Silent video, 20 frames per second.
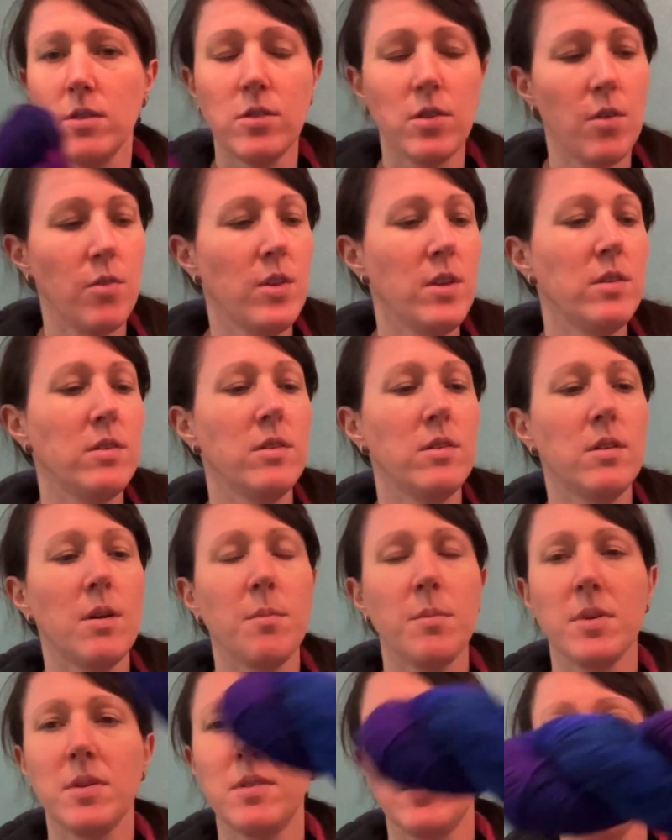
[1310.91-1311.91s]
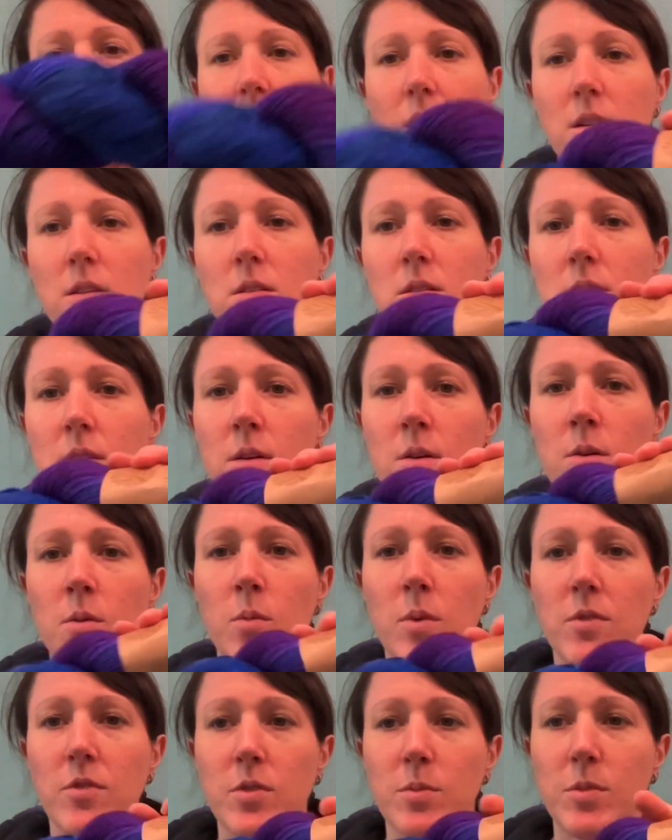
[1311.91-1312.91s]
So this is number 6
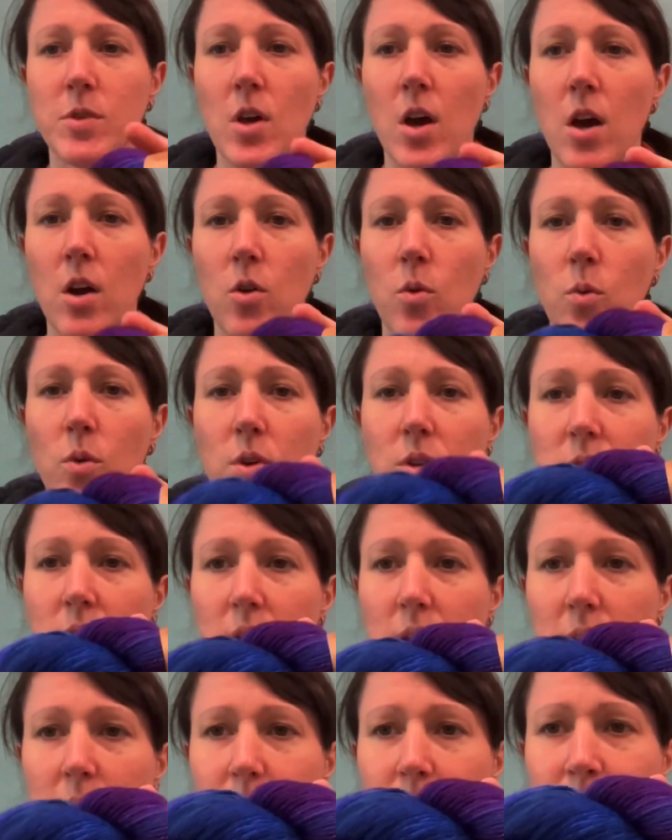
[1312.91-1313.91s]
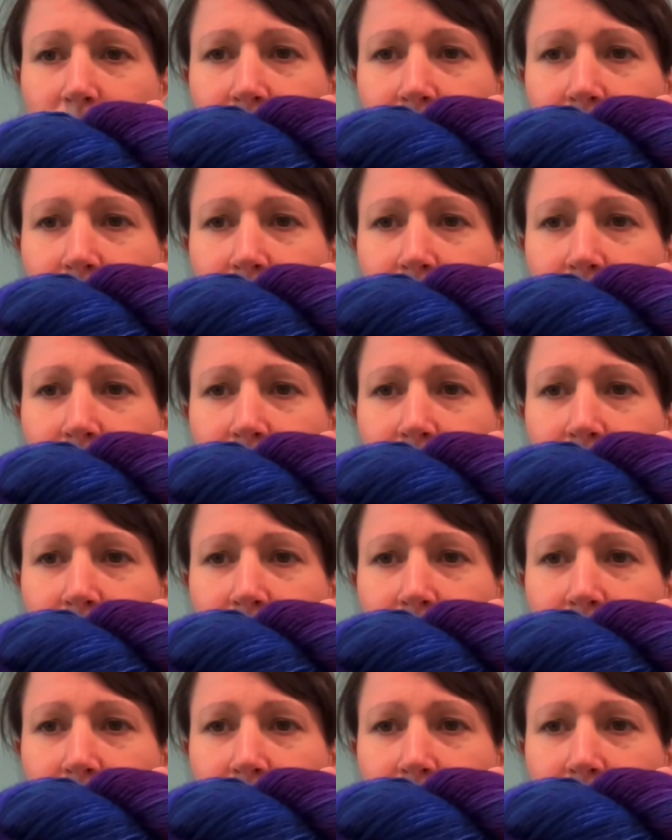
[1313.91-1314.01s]
with some turquoise in it.